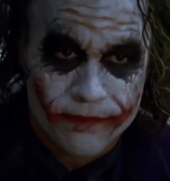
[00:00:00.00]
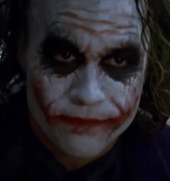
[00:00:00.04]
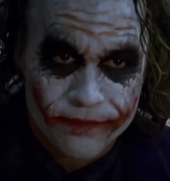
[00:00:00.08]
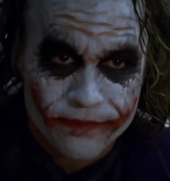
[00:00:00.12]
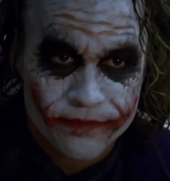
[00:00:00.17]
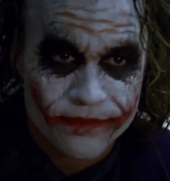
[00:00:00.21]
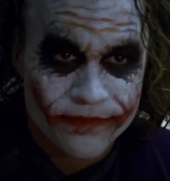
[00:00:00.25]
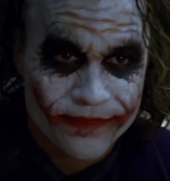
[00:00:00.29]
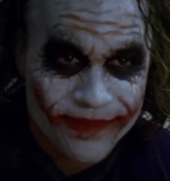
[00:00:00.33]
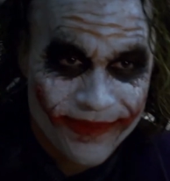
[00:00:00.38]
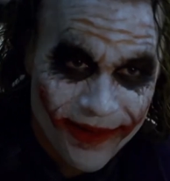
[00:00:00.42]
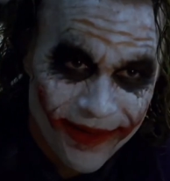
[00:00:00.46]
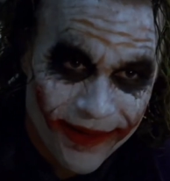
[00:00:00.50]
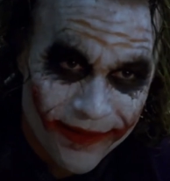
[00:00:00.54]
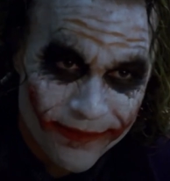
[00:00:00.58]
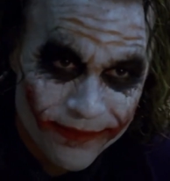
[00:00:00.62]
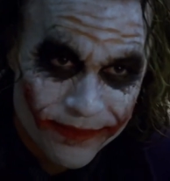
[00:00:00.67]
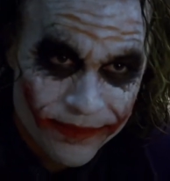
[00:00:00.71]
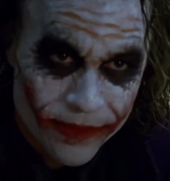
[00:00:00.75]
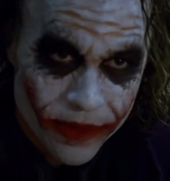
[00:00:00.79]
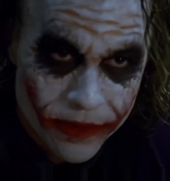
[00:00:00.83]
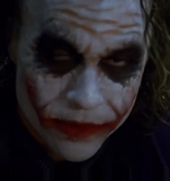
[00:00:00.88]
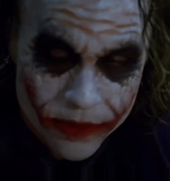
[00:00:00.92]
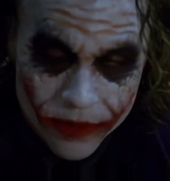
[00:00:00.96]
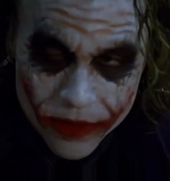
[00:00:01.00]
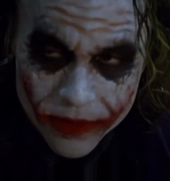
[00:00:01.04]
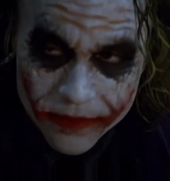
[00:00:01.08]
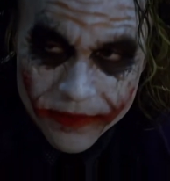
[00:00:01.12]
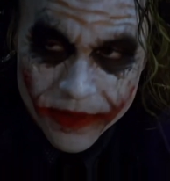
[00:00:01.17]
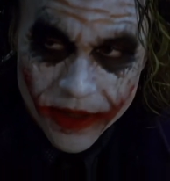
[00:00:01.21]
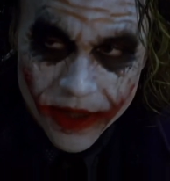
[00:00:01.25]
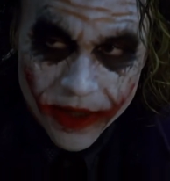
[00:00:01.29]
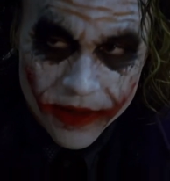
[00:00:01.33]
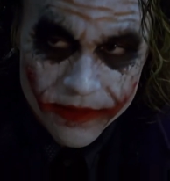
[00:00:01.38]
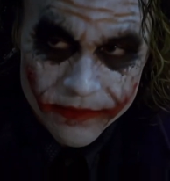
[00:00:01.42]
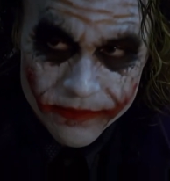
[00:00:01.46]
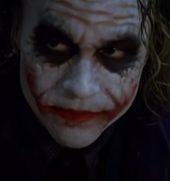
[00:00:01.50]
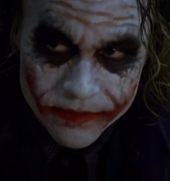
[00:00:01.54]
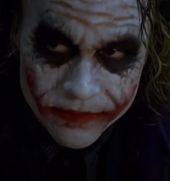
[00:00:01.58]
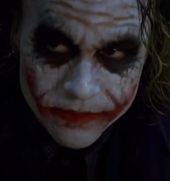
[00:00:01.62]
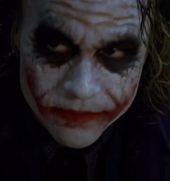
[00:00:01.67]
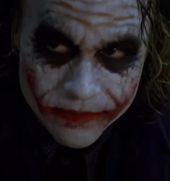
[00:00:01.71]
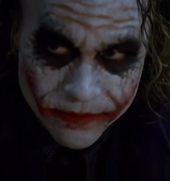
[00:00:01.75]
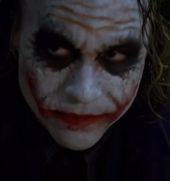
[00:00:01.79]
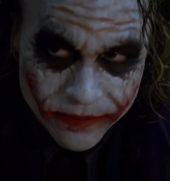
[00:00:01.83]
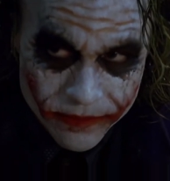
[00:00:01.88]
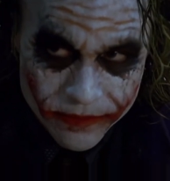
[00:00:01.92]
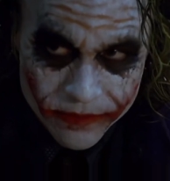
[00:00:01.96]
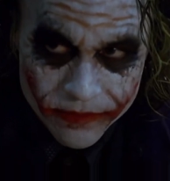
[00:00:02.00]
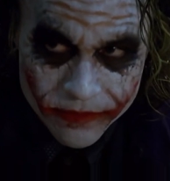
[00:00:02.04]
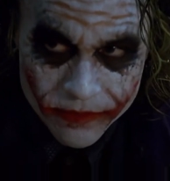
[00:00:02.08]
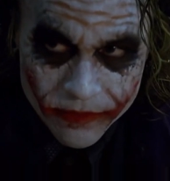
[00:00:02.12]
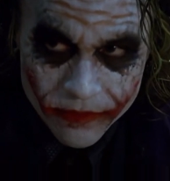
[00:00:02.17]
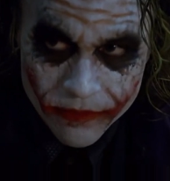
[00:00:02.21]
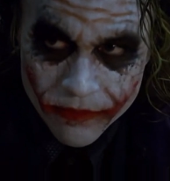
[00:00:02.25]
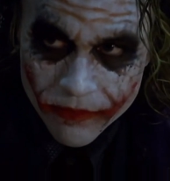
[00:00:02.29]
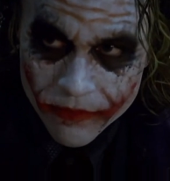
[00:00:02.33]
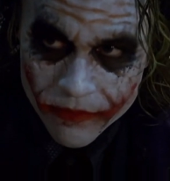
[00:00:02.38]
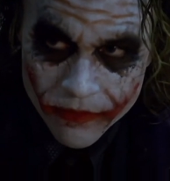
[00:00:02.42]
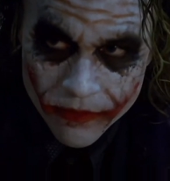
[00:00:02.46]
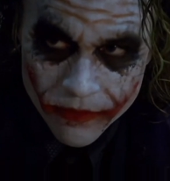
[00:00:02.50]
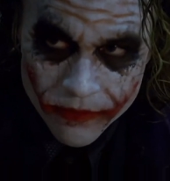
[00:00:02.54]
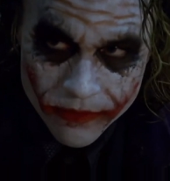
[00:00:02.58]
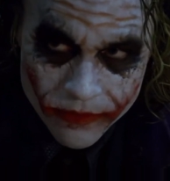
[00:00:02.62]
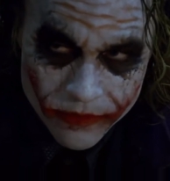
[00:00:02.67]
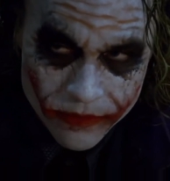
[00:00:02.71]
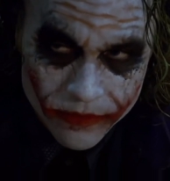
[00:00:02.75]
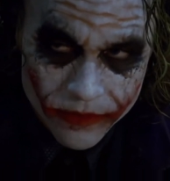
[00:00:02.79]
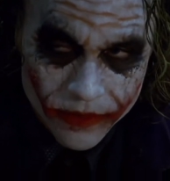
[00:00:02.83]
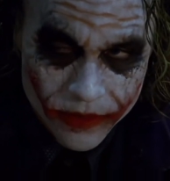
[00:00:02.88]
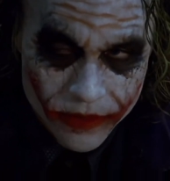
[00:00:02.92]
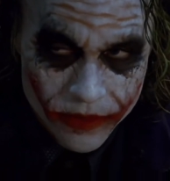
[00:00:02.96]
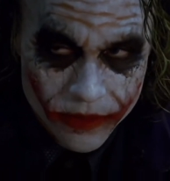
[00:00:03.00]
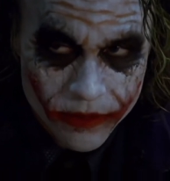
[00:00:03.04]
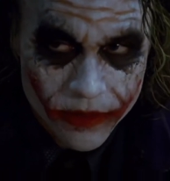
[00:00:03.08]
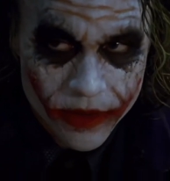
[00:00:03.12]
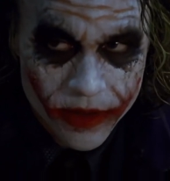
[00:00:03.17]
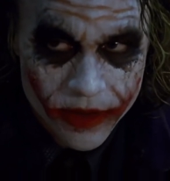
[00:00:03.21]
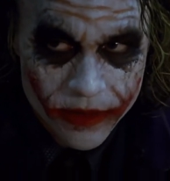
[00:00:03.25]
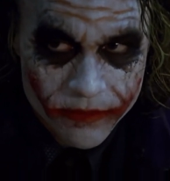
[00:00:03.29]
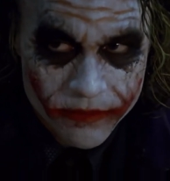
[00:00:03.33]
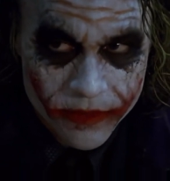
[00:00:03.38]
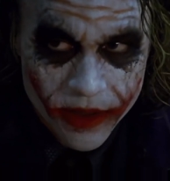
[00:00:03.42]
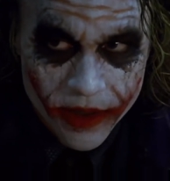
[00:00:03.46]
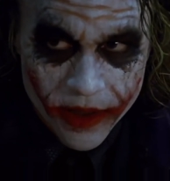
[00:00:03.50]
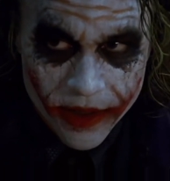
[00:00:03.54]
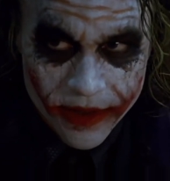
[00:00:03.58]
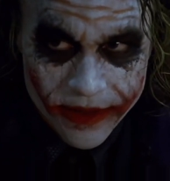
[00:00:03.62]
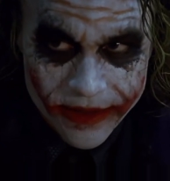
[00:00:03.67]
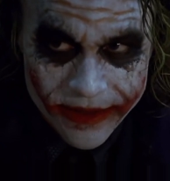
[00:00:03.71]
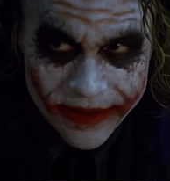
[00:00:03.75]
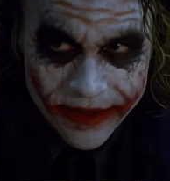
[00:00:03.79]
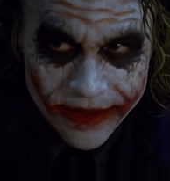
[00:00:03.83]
You're crazy. I'm not. No, I'm not.